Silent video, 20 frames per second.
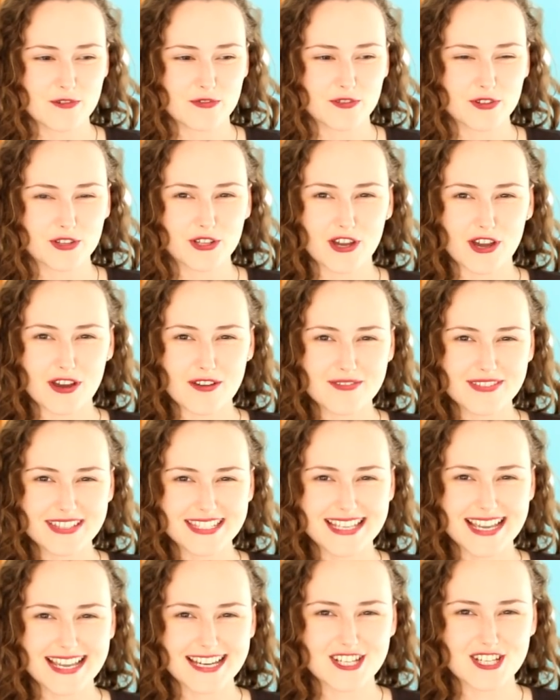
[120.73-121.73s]
for the
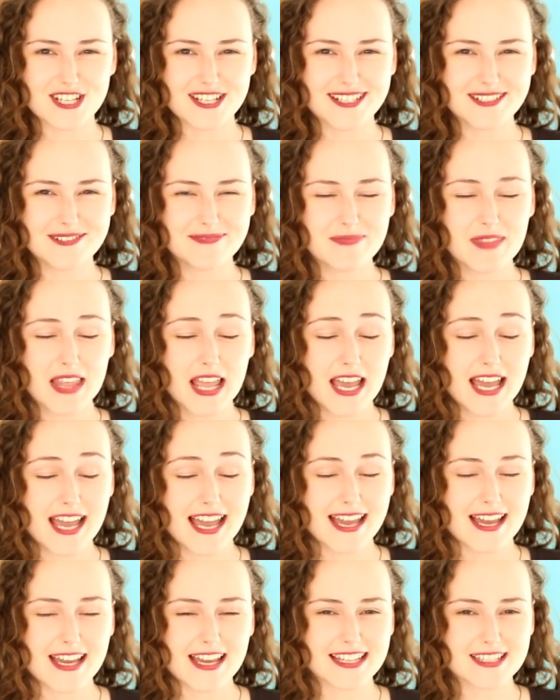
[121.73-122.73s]
conversation.
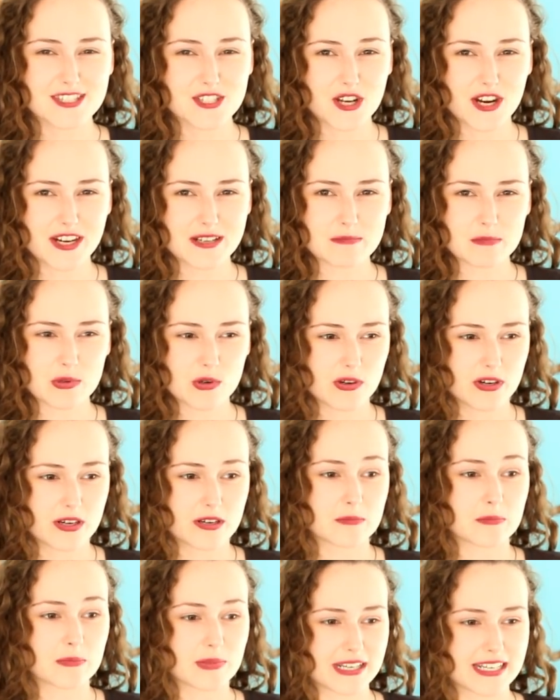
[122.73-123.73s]
It's not
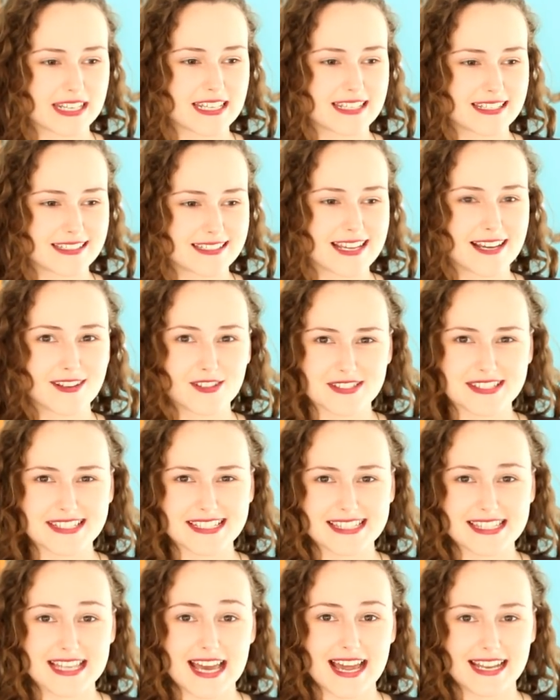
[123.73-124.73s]
important, but he tells
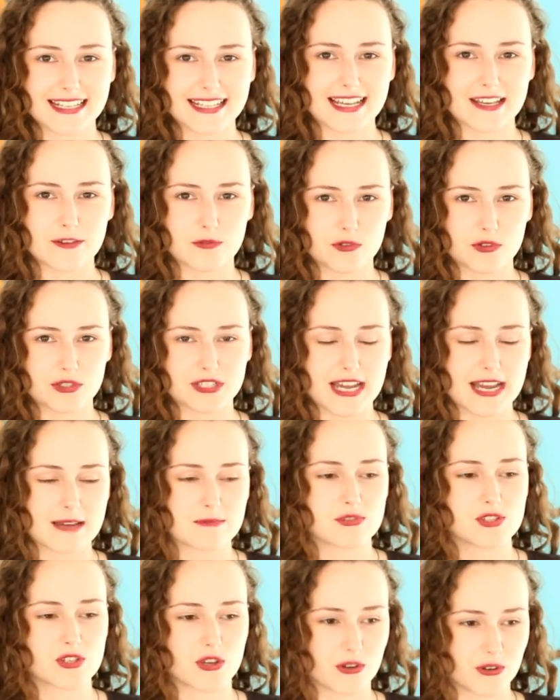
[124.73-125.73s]
us that, like, four
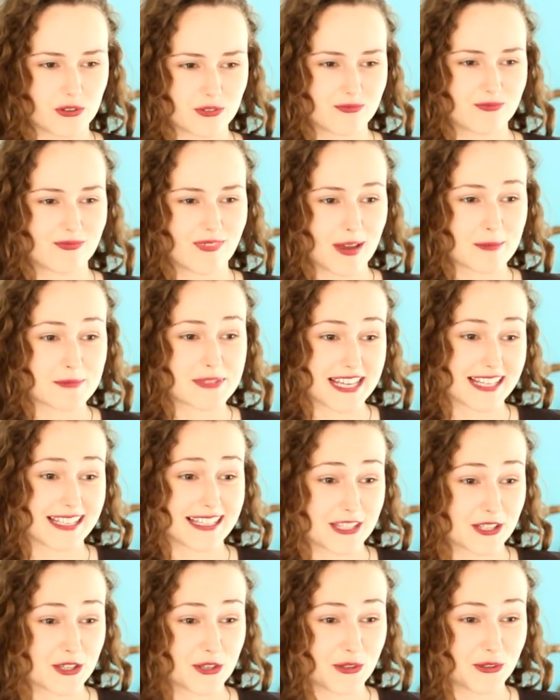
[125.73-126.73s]
times, so I'm
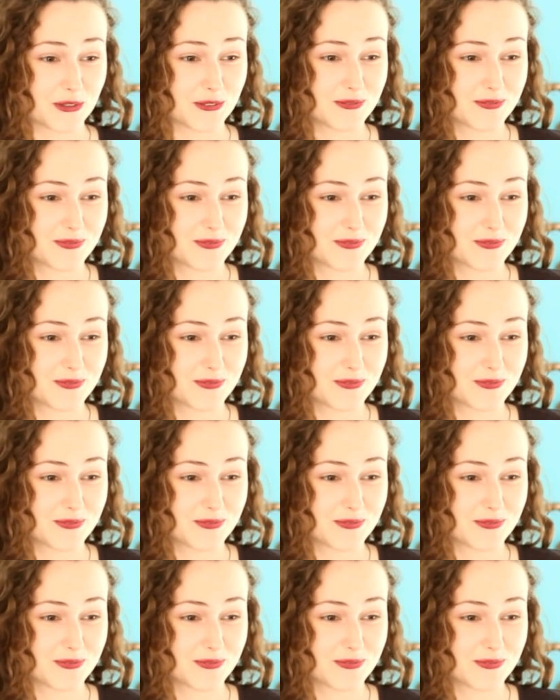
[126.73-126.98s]
telling you.